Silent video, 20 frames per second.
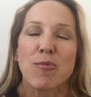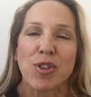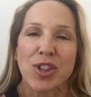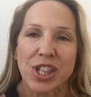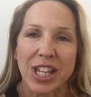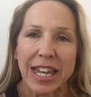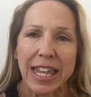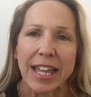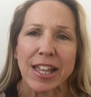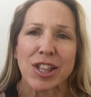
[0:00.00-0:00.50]

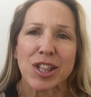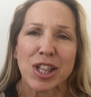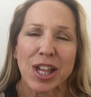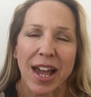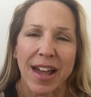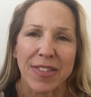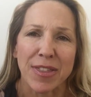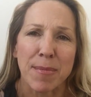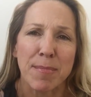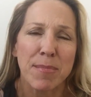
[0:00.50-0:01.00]
resilience,
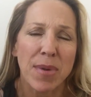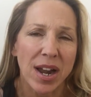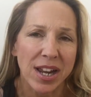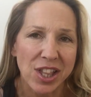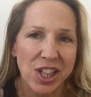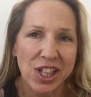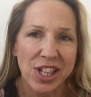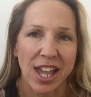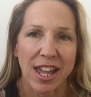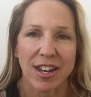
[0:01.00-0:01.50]
and the
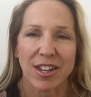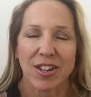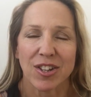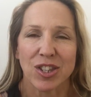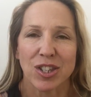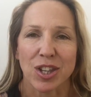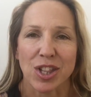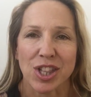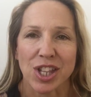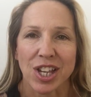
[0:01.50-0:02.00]

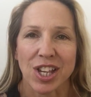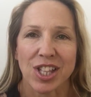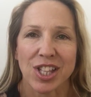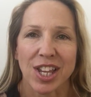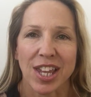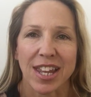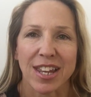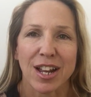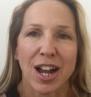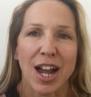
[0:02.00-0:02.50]
mindset to
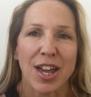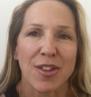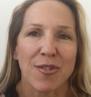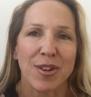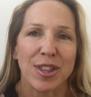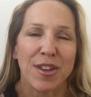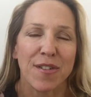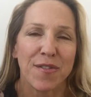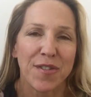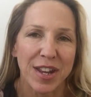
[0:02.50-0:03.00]
succeed,
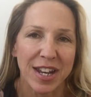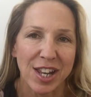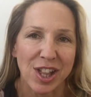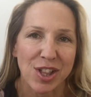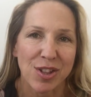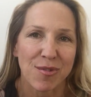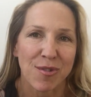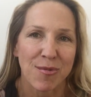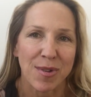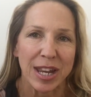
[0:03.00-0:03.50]
either in the
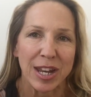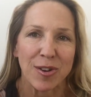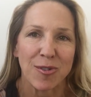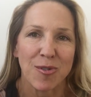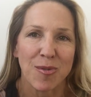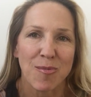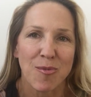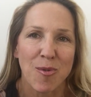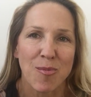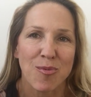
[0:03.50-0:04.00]
fitness arena
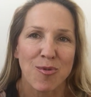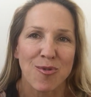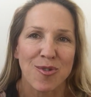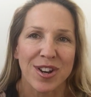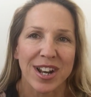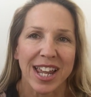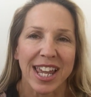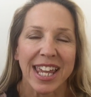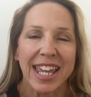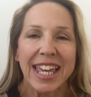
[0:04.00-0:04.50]
or more
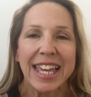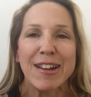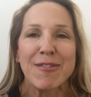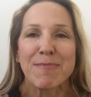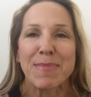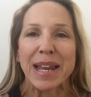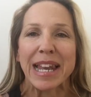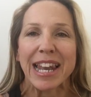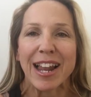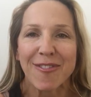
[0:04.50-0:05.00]
broadly.
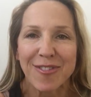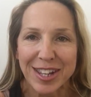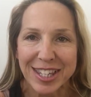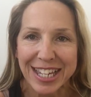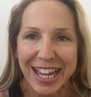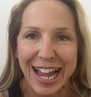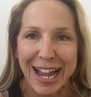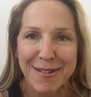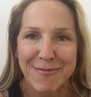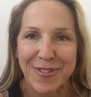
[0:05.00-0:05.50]
It'd be lovely
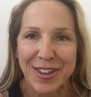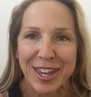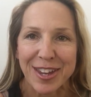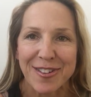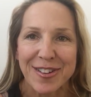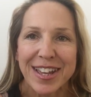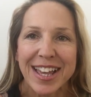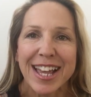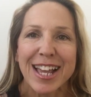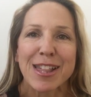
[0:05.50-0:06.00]
to have
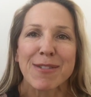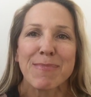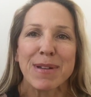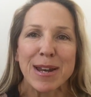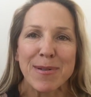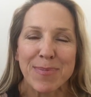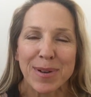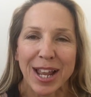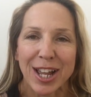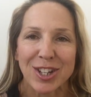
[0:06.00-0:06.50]
you. It's
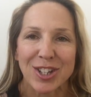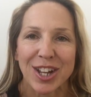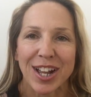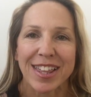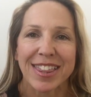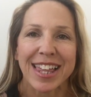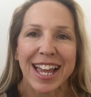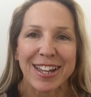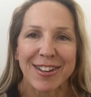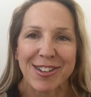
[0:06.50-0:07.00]
been a
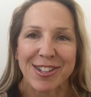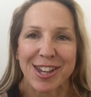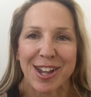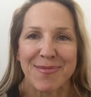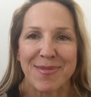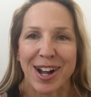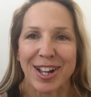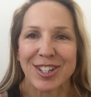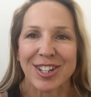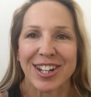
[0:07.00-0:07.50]
pleasure. Thank you
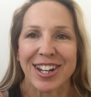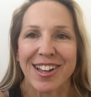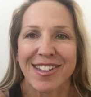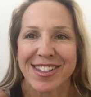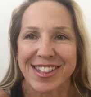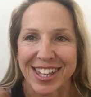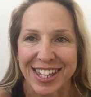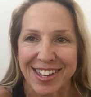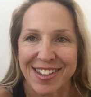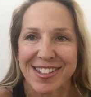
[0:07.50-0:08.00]
so much, and I'll
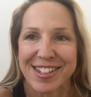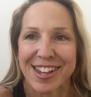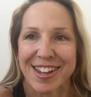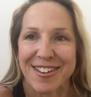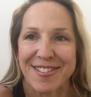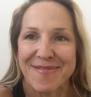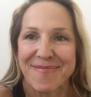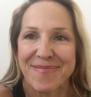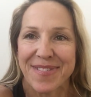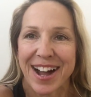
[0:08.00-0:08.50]
see you
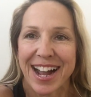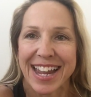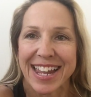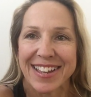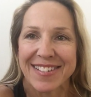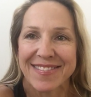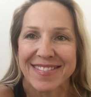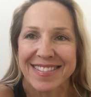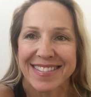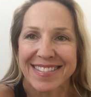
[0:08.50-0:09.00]
soon. Bye.